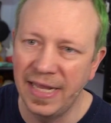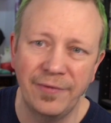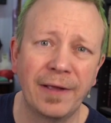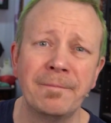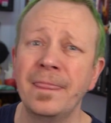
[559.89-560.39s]

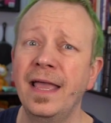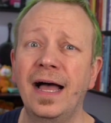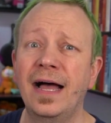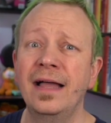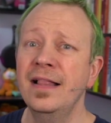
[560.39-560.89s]
Anyway,
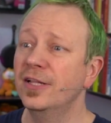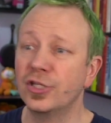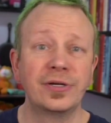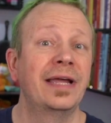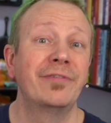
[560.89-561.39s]
uh,
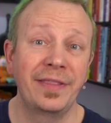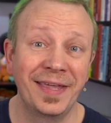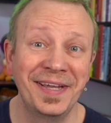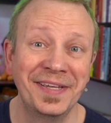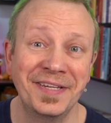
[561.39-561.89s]
learn
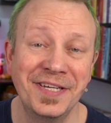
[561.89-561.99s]
everything,